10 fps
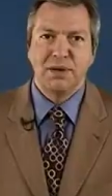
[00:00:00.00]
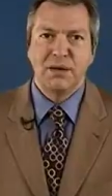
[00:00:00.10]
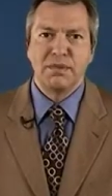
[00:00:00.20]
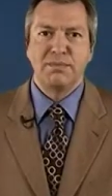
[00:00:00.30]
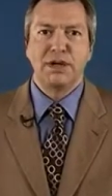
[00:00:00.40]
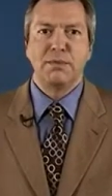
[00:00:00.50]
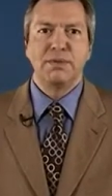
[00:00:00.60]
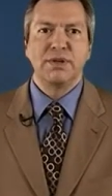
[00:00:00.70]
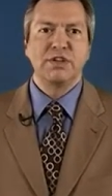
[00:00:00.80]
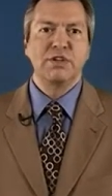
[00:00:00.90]
Bottom of the Barrel
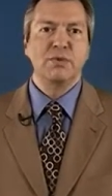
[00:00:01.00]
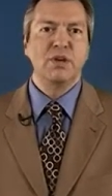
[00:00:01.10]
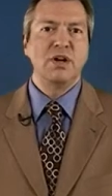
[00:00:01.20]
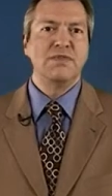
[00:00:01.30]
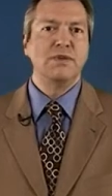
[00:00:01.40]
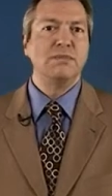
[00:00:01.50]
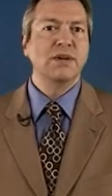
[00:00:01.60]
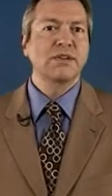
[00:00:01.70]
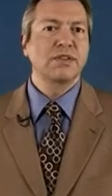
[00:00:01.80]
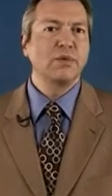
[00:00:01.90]
production will offer
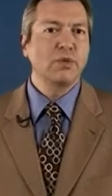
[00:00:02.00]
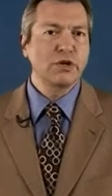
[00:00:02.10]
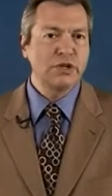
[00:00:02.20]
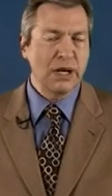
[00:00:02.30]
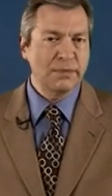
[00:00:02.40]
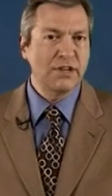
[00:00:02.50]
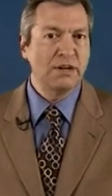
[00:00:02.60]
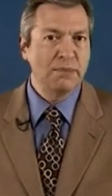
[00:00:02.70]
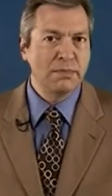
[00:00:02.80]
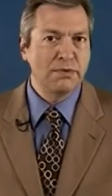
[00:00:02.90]
monthly workshops to
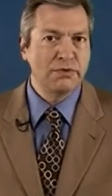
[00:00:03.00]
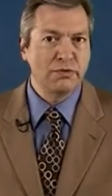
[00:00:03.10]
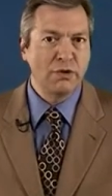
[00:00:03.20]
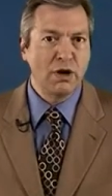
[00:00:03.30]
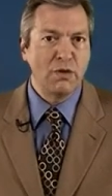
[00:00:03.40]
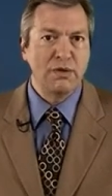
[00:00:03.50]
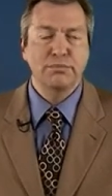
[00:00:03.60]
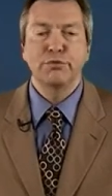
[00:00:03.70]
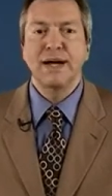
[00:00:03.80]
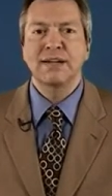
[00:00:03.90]
help members grow
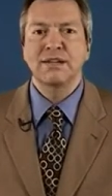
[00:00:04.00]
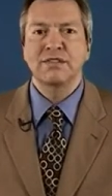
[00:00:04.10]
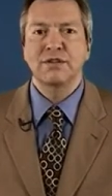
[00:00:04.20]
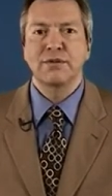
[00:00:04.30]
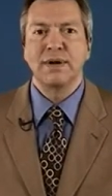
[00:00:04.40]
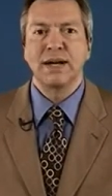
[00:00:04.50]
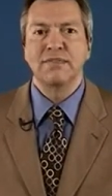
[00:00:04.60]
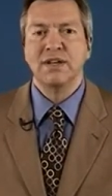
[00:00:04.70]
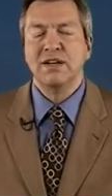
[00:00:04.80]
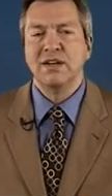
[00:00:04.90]
and practice their
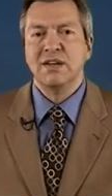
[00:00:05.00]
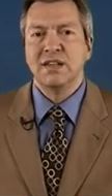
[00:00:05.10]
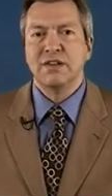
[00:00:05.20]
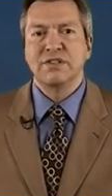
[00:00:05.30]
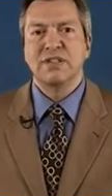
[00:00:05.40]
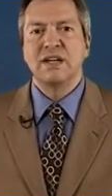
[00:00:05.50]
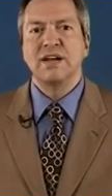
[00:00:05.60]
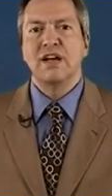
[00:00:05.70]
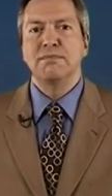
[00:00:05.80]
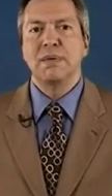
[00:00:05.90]
craft. There's a
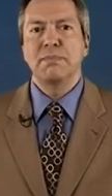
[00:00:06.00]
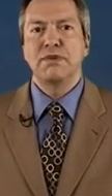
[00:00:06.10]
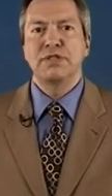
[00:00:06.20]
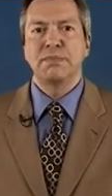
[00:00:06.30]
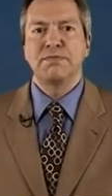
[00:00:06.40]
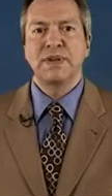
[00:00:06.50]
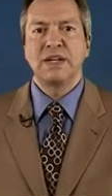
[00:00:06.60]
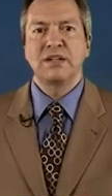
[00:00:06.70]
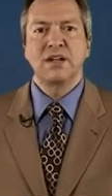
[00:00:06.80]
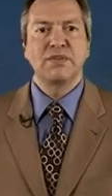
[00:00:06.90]
$10 membership fee
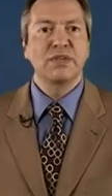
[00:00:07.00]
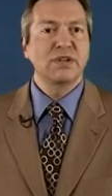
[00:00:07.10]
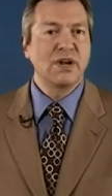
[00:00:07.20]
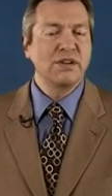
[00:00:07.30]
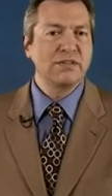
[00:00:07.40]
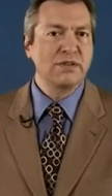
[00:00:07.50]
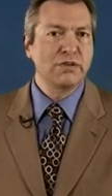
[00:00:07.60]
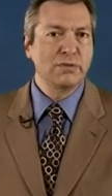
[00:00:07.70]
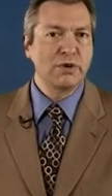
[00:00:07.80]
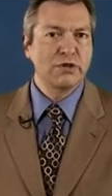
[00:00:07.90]
to cover the cost of
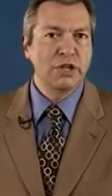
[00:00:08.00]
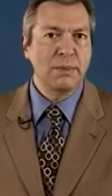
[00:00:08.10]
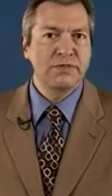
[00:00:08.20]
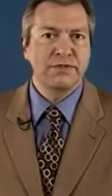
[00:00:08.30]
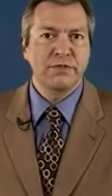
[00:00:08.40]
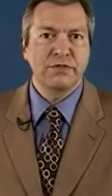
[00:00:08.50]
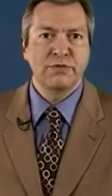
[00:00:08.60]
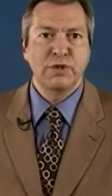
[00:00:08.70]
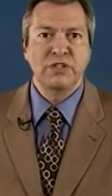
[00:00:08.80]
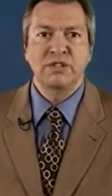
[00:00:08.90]
those workshops, the first
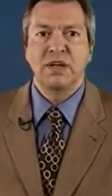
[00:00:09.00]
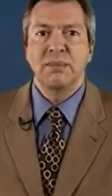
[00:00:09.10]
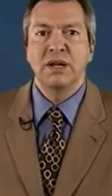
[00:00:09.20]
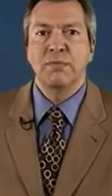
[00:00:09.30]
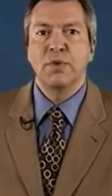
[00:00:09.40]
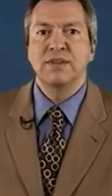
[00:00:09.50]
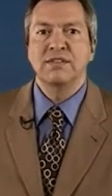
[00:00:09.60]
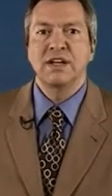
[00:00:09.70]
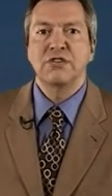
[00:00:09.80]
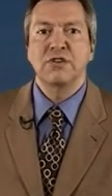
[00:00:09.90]
of which is coming up
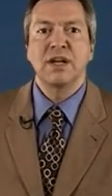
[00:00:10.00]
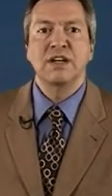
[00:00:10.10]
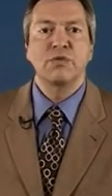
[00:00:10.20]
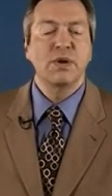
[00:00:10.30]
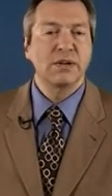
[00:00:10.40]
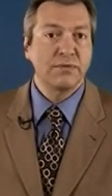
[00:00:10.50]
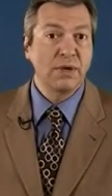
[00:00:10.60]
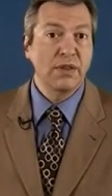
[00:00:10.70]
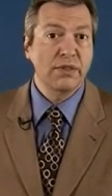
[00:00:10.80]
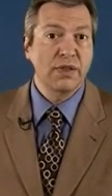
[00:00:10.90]
Wednesday, July 25th.